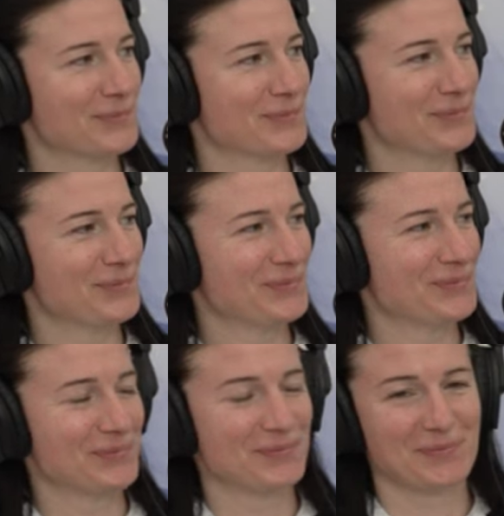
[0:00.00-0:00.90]

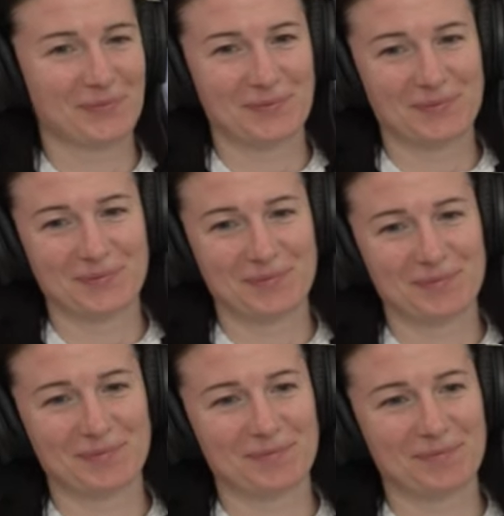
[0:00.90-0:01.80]

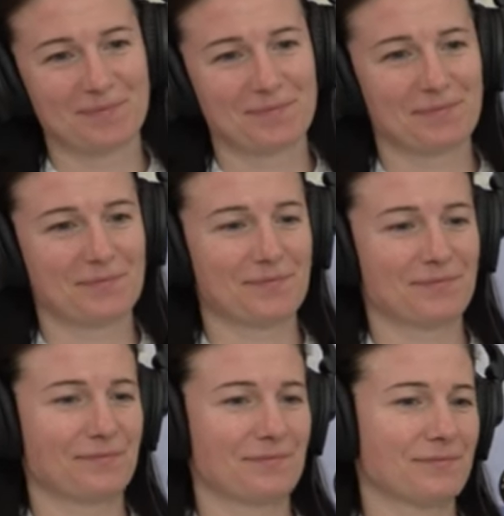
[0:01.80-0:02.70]

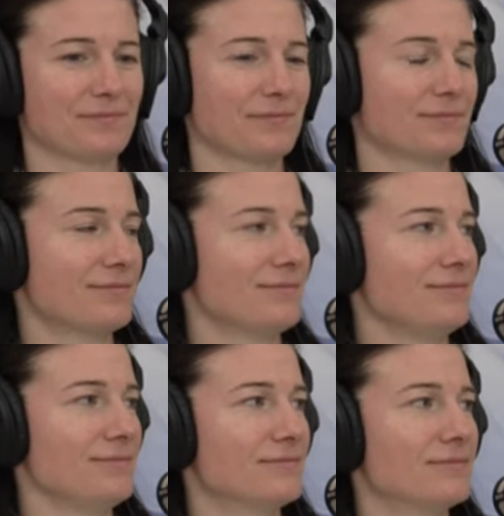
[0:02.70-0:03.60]

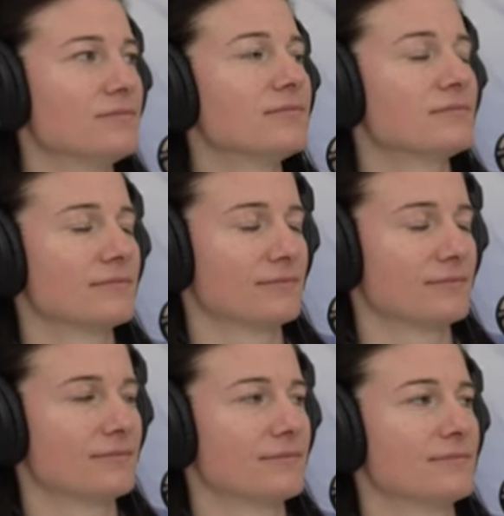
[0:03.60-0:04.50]

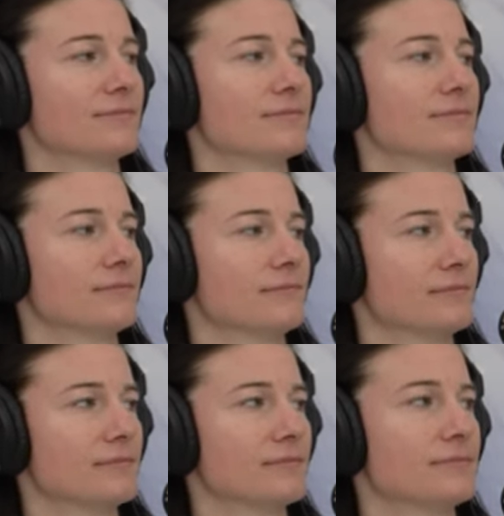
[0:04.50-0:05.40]

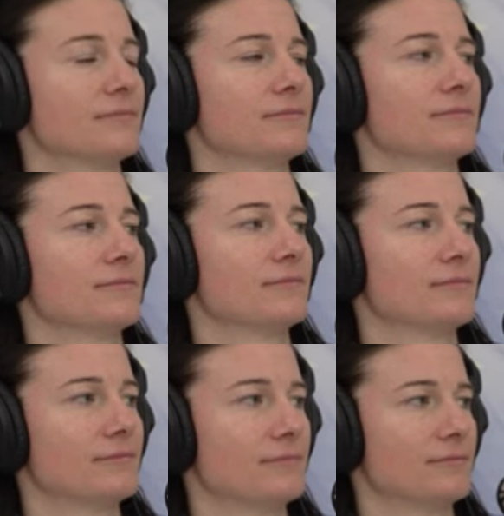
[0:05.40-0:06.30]

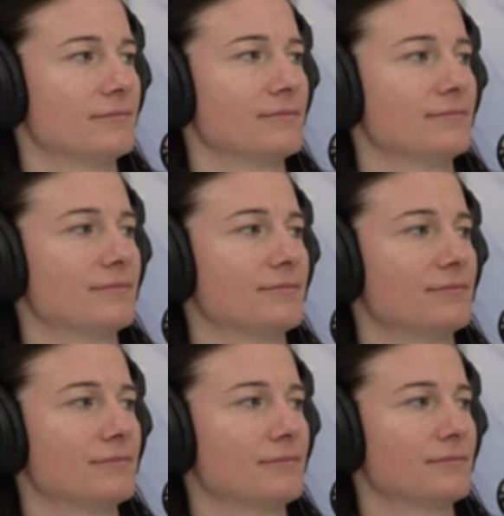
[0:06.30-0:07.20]

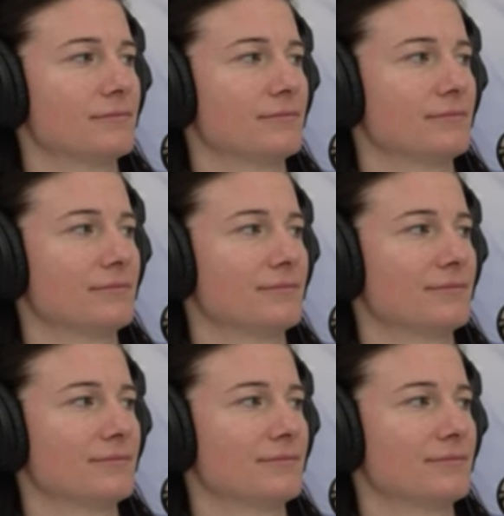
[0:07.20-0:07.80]
[no speech]